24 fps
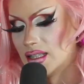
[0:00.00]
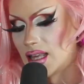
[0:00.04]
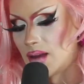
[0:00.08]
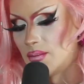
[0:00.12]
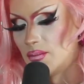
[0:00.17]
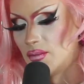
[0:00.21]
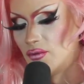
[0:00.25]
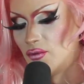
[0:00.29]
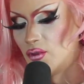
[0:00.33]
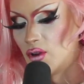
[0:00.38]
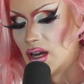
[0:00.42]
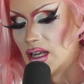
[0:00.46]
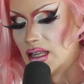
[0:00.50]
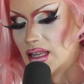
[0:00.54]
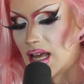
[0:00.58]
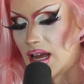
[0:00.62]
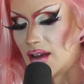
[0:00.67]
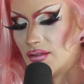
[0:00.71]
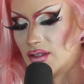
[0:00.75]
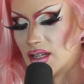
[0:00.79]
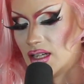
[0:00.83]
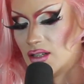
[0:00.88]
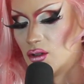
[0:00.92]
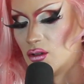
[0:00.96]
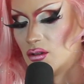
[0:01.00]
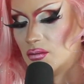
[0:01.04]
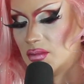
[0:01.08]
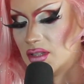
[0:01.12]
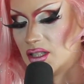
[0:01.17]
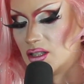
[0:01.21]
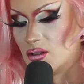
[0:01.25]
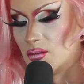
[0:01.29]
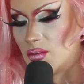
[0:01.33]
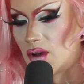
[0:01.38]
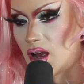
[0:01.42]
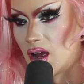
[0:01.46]
that before I left, I told
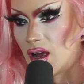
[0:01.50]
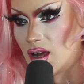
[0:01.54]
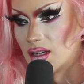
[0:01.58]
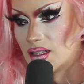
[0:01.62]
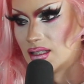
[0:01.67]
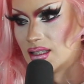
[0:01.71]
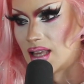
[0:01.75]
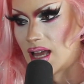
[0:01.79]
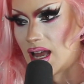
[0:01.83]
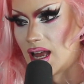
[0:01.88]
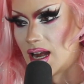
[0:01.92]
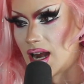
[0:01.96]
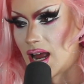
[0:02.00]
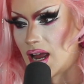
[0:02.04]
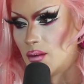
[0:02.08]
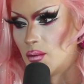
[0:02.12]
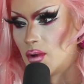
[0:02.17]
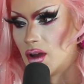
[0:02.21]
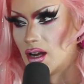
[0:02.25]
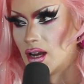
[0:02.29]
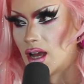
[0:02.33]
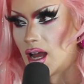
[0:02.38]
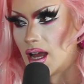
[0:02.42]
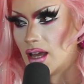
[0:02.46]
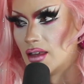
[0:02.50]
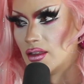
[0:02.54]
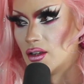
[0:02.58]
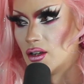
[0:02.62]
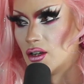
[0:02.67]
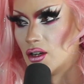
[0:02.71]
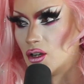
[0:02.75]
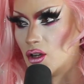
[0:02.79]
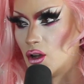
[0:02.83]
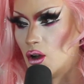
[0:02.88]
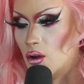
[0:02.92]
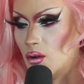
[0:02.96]
Mr. Box that I want to
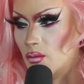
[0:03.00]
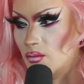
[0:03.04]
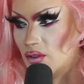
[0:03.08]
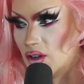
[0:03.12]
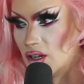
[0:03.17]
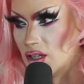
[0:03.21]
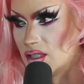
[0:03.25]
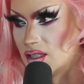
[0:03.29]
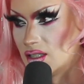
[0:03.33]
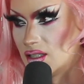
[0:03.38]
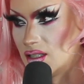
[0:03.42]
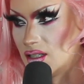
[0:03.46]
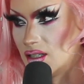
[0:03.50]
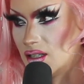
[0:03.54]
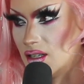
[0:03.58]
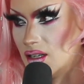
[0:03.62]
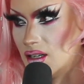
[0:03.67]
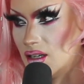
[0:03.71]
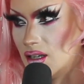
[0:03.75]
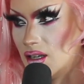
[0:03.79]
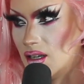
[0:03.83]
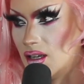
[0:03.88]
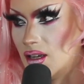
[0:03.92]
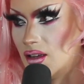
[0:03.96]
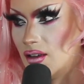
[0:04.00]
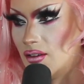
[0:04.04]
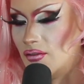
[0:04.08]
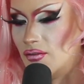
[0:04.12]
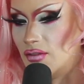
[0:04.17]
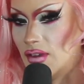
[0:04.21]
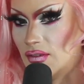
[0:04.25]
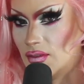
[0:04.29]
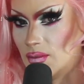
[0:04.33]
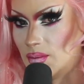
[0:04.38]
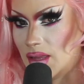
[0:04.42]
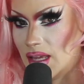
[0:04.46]
either go home first,
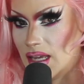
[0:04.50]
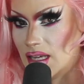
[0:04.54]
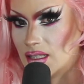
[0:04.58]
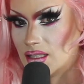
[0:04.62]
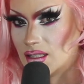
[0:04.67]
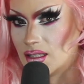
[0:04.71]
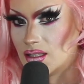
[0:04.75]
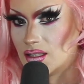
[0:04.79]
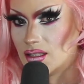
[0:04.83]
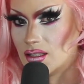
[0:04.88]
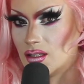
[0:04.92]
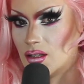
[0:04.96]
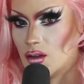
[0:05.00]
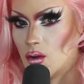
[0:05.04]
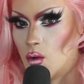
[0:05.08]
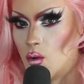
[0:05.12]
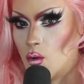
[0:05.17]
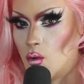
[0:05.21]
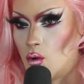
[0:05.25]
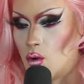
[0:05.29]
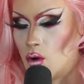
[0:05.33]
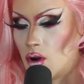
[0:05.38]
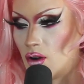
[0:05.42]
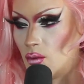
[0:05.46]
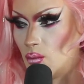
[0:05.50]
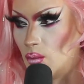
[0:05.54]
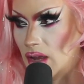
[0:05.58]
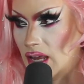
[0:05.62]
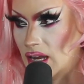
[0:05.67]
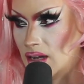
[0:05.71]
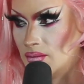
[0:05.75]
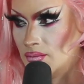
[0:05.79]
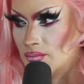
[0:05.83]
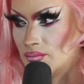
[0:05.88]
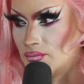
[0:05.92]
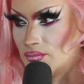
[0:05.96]
5th place, or
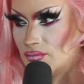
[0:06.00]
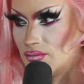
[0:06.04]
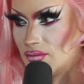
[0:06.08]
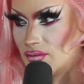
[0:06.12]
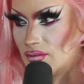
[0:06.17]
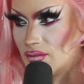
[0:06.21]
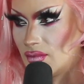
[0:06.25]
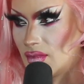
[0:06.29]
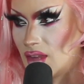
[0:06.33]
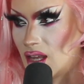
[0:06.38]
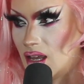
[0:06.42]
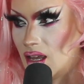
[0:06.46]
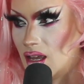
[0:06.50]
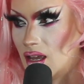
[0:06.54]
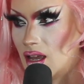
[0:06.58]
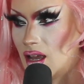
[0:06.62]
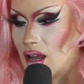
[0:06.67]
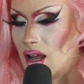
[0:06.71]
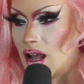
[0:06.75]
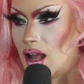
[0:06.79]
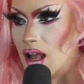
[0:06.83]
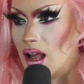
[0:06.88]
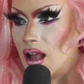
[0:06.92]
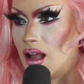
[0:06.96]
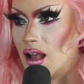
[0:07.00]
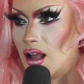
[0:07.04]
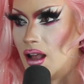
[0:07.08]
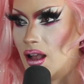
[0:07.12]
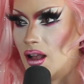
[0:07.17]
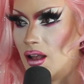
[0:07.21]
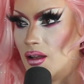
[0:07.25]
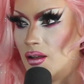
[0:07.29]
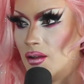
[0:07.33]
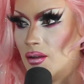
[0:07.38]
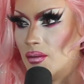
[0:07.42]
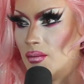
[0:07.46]
win.
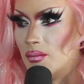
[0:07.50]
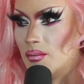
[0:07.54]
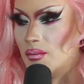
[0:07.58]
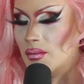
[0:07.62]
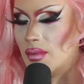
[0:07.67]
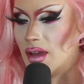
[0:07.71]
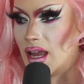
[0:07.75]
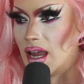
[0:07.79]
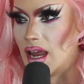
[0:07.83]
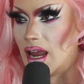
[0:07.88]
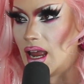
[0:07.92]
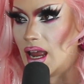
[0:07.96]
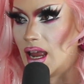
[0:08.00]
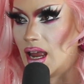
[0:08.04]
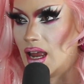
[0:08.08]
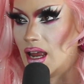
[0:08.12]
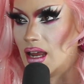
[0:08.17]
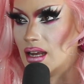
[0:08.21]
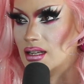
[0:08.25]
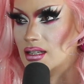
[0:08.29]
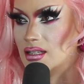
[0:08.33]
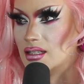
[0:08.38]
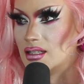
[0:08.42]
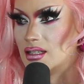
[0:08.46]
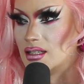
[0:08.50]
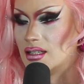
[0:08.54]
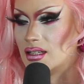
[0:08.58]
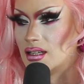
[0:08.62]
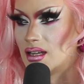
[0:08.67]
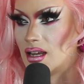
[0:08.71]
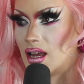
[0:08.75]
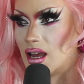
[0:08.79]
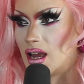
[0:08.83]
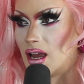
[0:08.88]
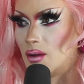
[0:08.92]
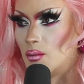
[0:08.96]
And
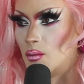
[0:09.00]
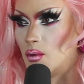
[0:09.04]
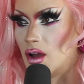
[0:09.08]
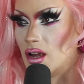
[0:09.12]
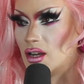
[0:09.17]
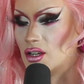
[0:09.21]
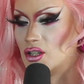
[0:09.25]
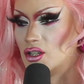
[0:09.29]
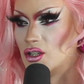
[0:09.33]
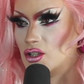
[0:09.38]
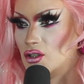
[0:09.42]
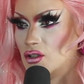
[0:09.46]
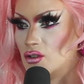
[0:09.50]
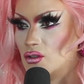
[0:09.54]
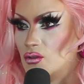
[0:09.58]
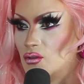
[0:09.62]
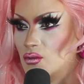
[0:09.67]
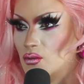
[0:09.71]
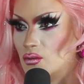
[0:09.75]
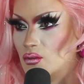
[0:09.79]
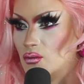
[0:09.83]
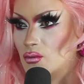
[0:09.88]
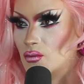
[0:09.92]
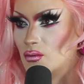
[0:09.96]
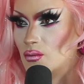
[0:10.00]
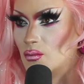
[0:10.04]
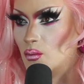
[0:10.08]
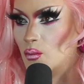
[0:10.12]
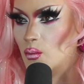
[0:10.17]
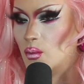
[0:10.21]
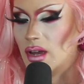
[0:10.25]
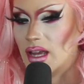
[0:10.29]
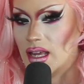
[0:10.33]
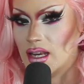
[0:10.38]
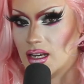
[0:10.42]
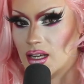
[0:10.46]
I want to
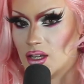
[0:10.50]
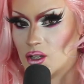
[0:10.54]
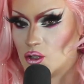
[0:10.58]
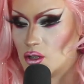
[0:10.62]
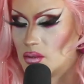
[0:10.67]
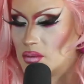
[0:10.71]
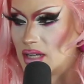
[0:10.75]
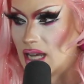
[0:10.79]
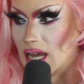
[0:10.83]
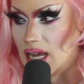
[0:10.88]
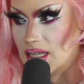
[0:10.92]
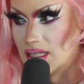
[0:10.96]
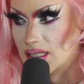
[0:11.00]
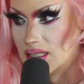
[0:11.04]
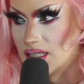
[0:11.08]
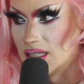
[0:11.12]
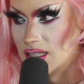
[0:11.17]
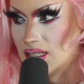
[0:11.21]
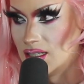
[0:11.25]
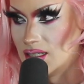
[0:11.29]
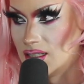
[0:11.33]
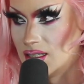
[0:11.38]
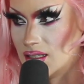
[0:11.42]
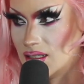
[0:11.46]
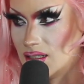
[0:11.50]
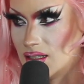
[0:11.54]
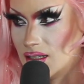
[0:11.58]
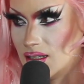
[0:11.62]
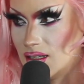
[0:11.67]
win a trip to Iceland,